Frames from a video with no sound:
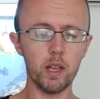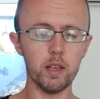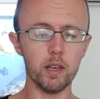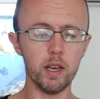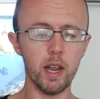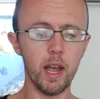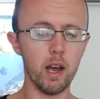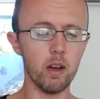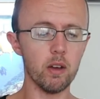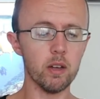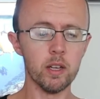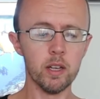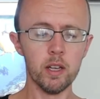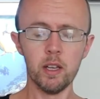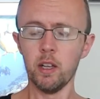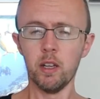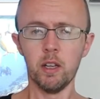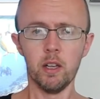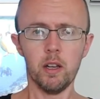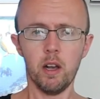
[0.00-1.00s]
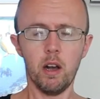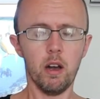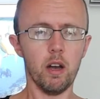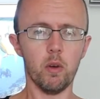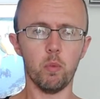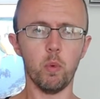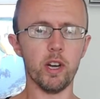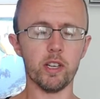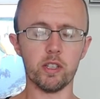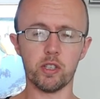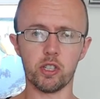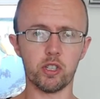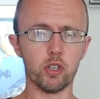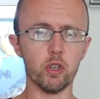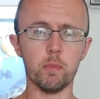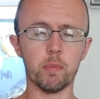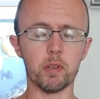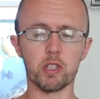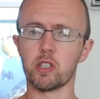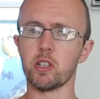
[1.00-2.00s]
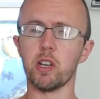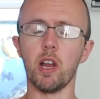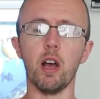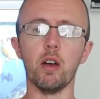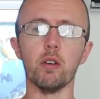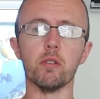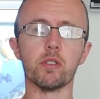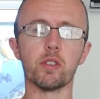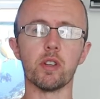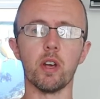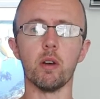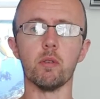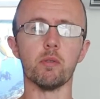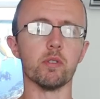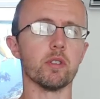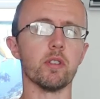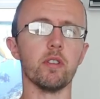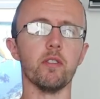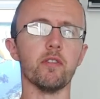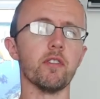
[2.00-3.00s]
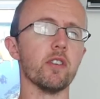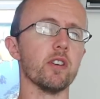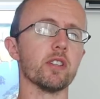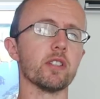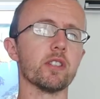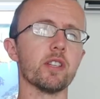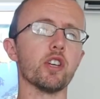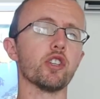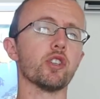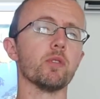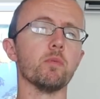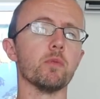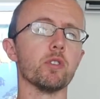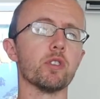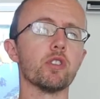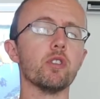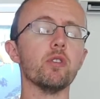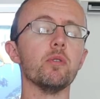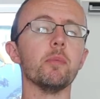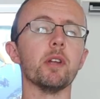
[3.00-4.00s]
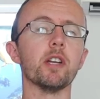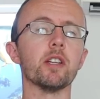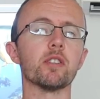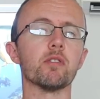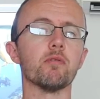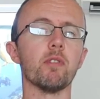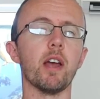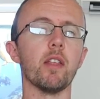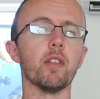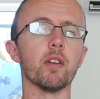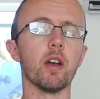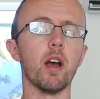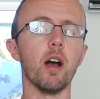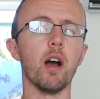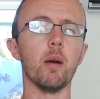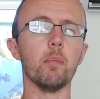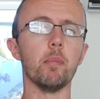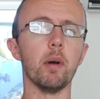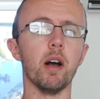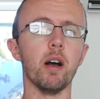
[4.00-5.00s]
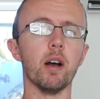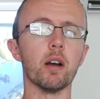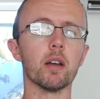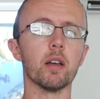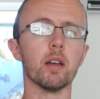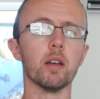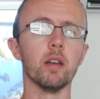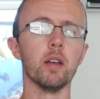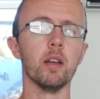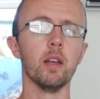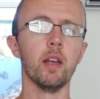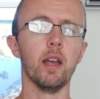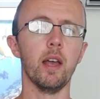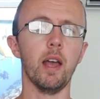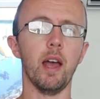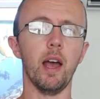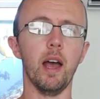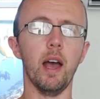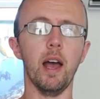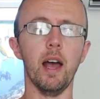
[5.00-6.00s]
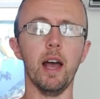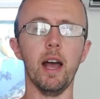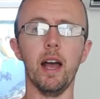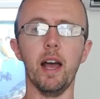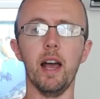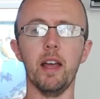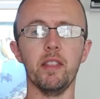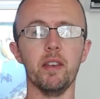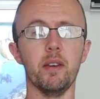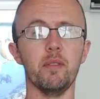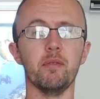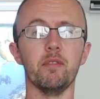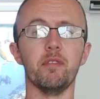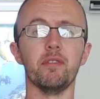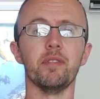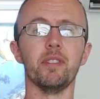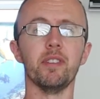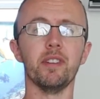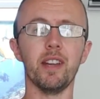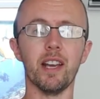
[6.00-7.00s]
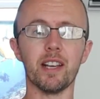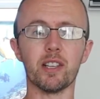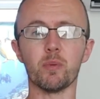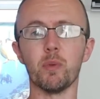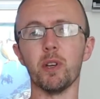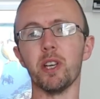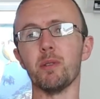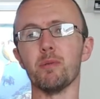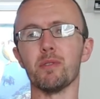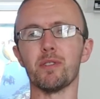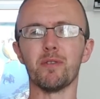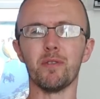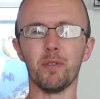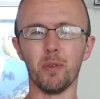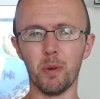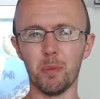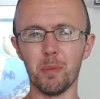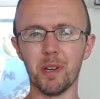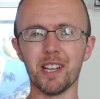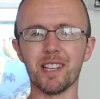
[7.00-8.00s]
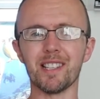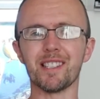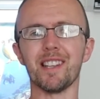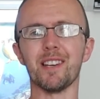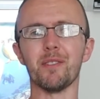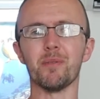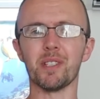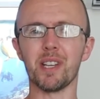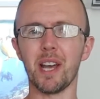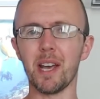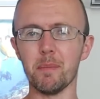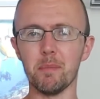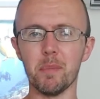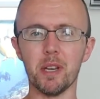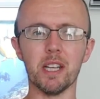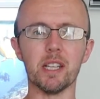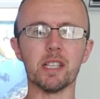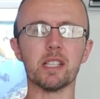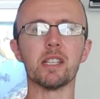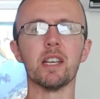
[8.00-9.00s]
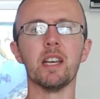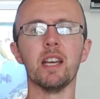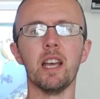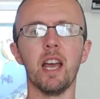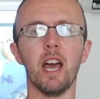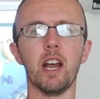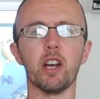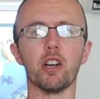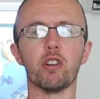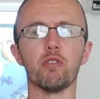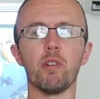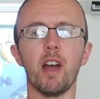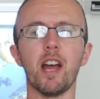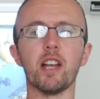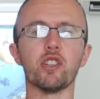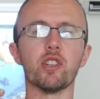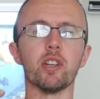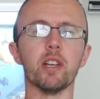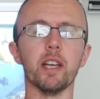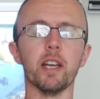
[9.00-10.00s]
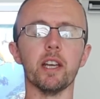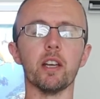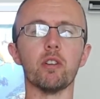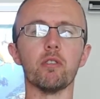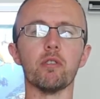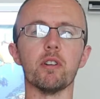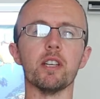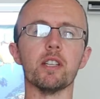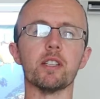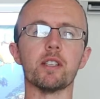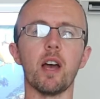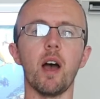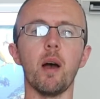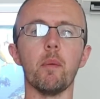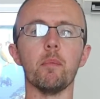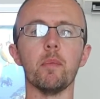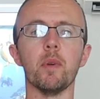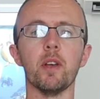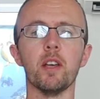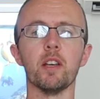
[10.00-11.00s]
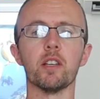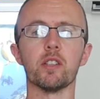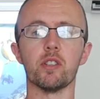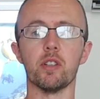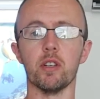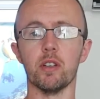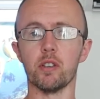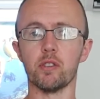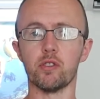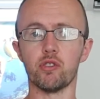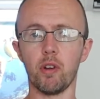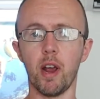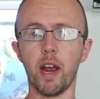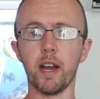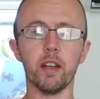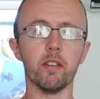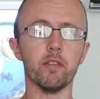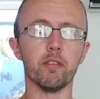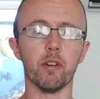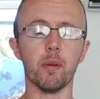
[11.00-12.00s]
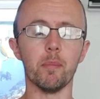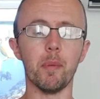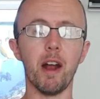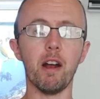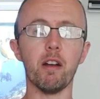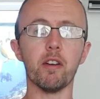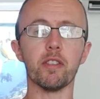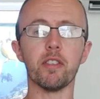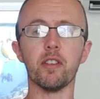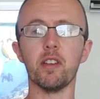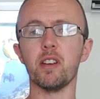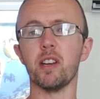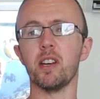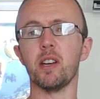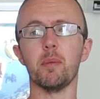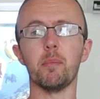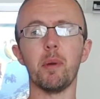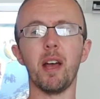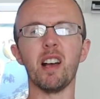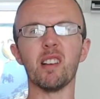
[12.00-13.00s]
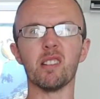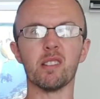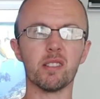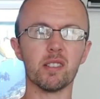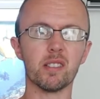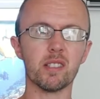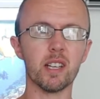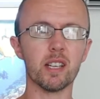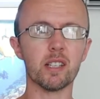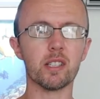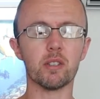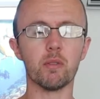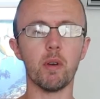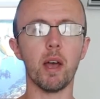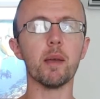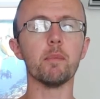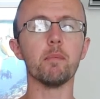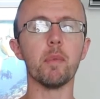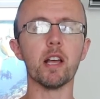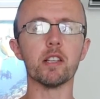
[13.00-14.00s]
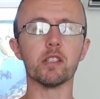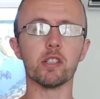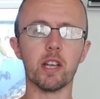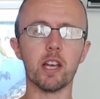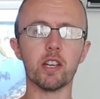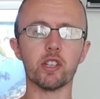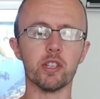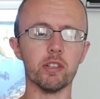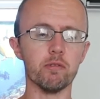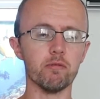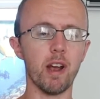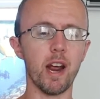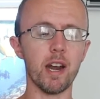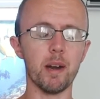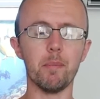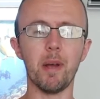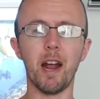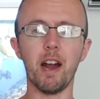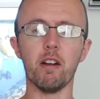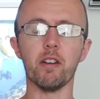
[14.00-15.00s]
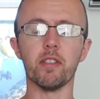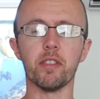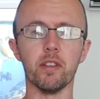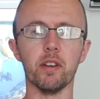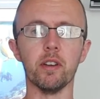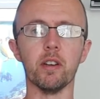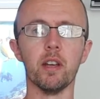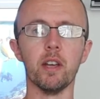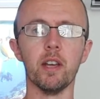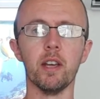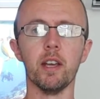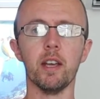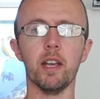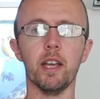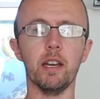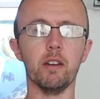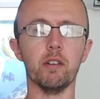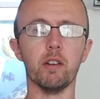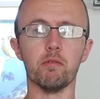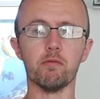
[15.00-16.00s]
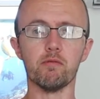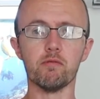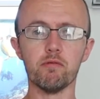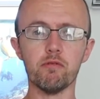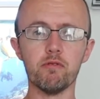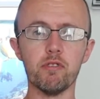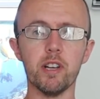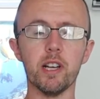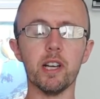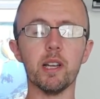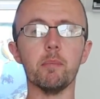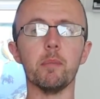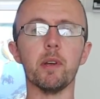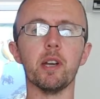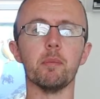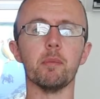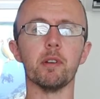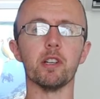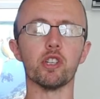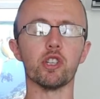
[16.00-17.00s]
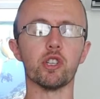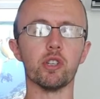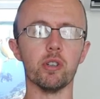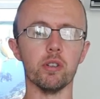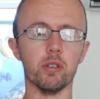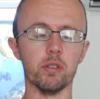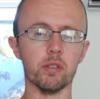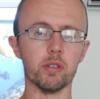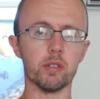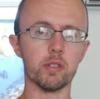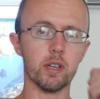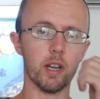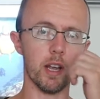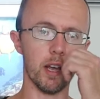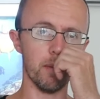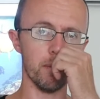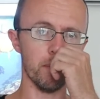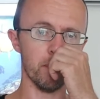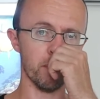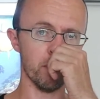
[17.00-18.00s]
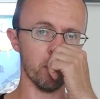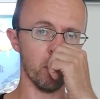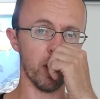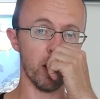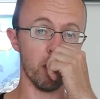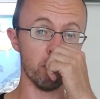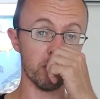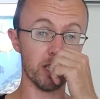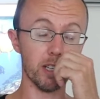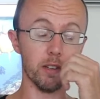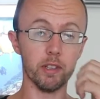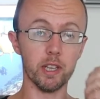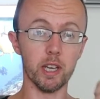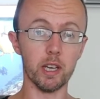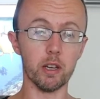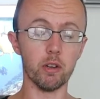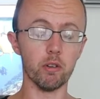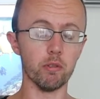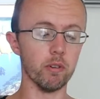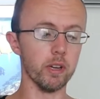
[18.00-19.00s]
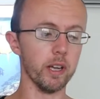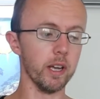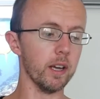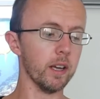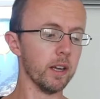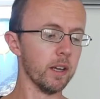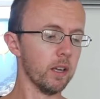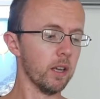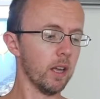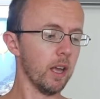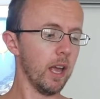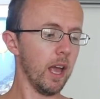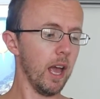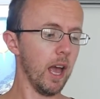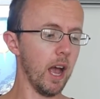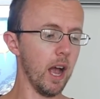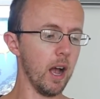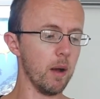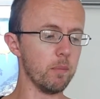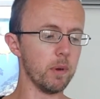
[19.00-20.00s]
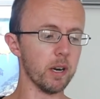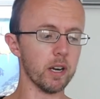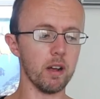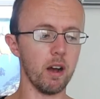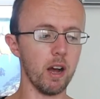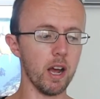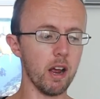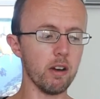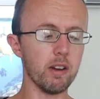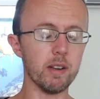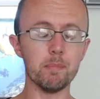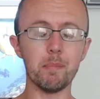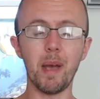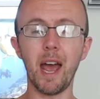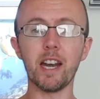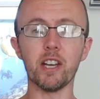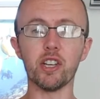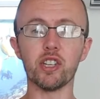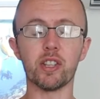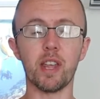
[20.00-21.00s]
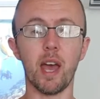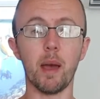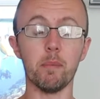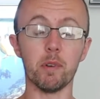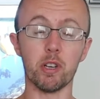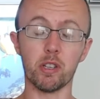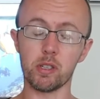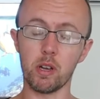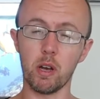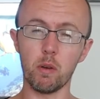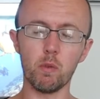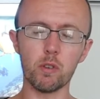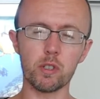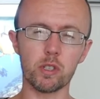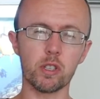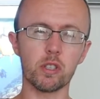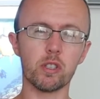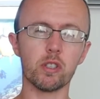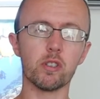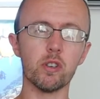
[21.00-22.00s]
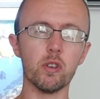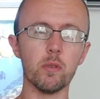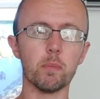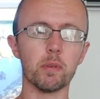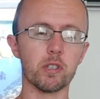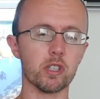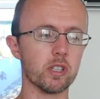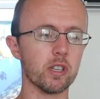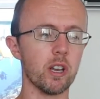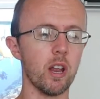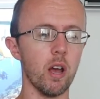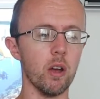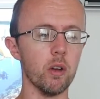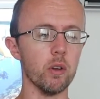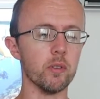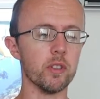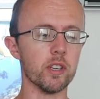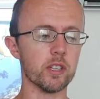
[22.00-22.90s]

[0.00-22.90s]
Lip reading: Now, I went super slow, so the first session was 2 minutes around the car park, and then next week it was 4 minutes, then it was 8 minutes, and I gradually increased up to training for a marathon, and about 6 to 8 months I actually ran a marathon in really minimalist shoes when I was living in Korea. But I only managed that because I was super slow.